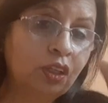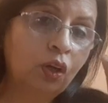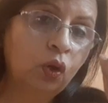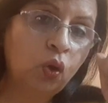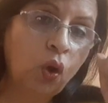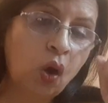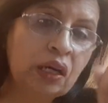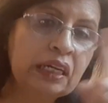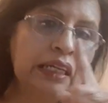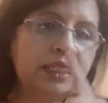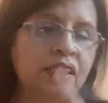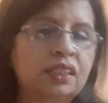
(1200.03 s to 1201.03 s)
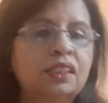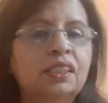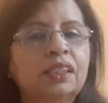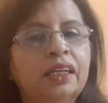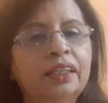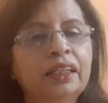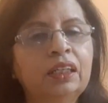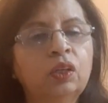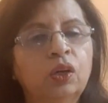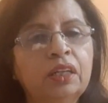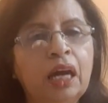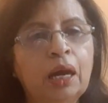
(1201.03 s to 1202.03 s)
the longest study
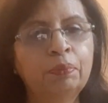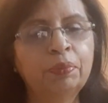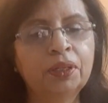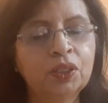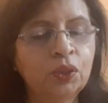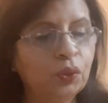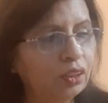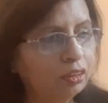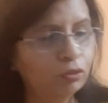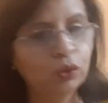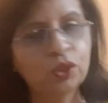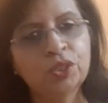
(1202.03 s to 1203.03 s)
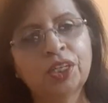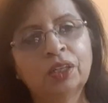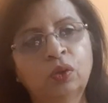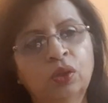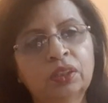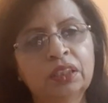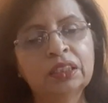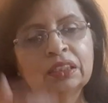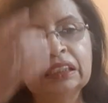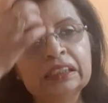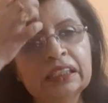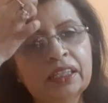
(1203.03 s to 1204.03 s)
on happiness. You can of course check all these
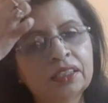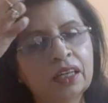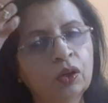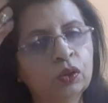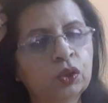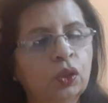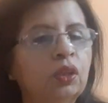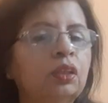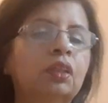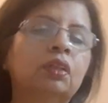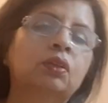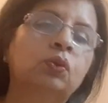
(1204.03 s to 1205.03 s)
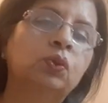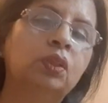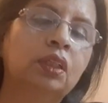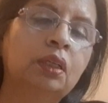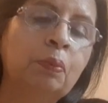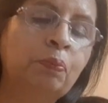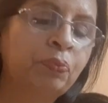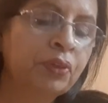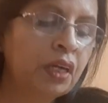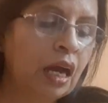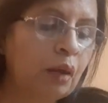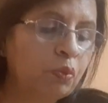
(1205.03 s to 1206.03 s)
details out on Google.
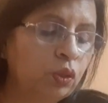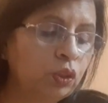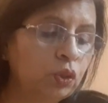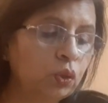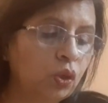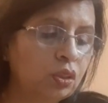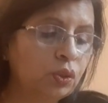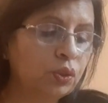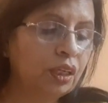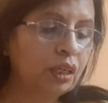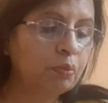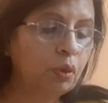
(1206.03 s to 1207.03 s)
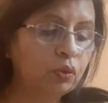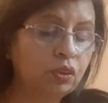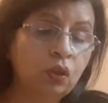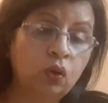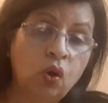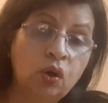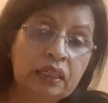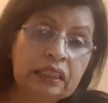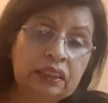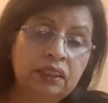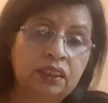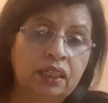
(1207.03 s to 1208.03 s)
I'm going to talk today about the
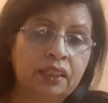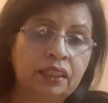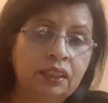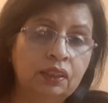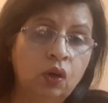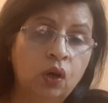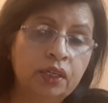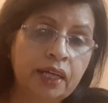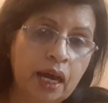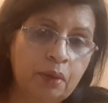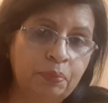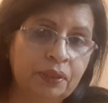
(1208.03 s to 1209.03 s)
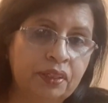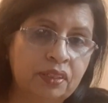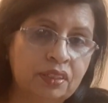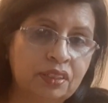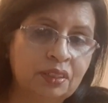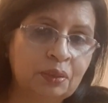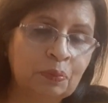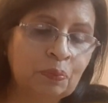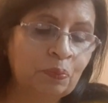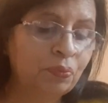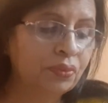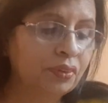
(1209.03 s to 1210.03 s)
longest study on happiness.
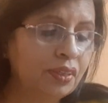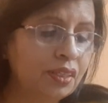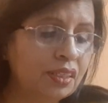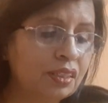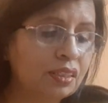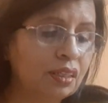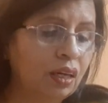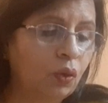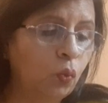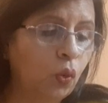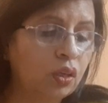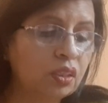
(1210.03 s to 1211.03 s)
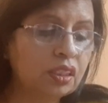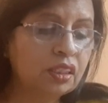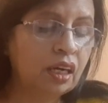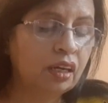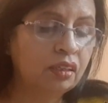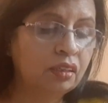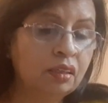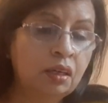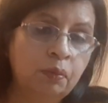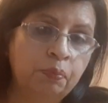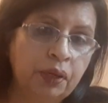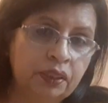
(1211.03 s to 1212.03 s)
This was done
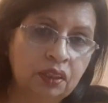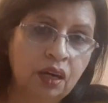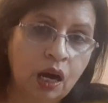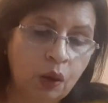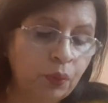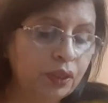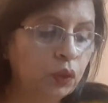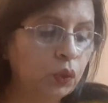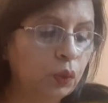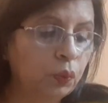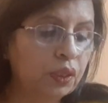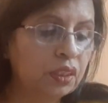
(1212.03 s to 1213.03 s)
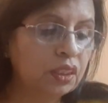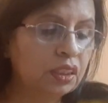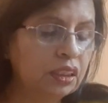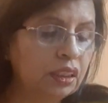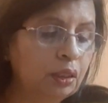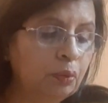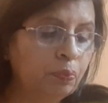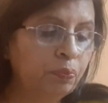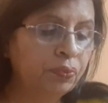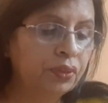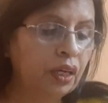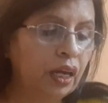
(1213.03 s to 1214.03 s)
by the Harvard University,
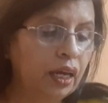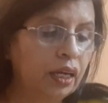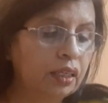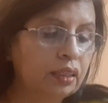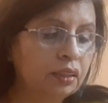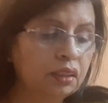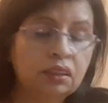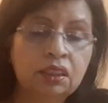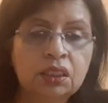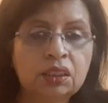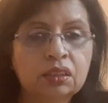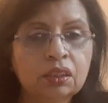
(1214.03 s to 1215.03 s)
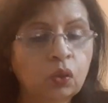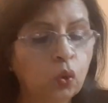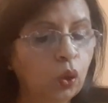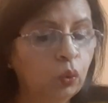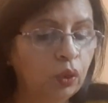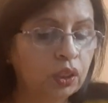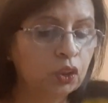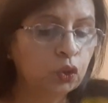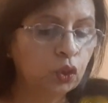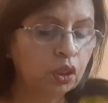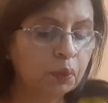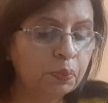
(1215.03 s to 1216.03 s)
and the goal was
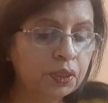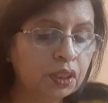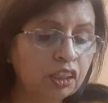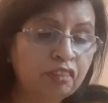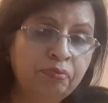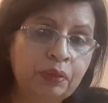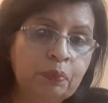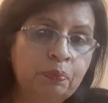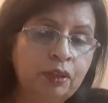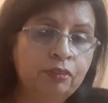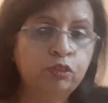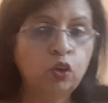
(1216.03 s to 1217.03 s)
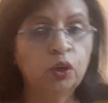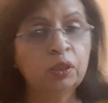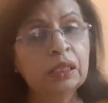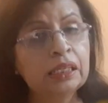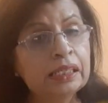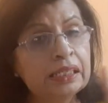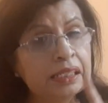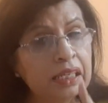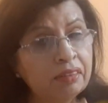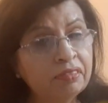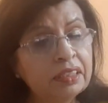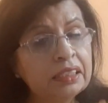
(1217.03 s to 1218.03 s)
to observe people for
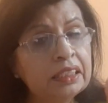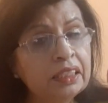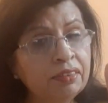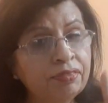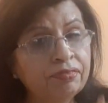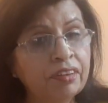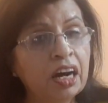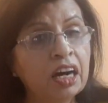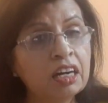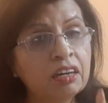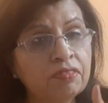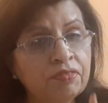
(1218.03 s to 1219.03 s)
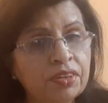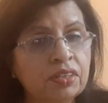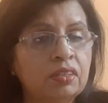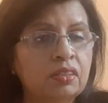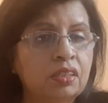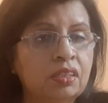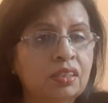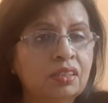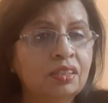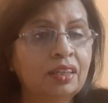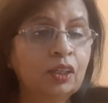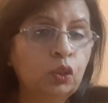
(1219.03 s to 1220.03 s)
75
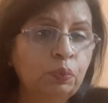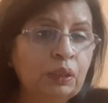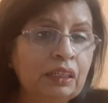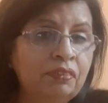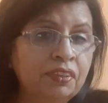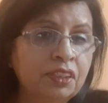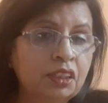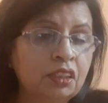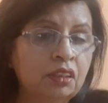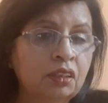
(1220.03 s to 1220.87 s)
years. Can you believe it?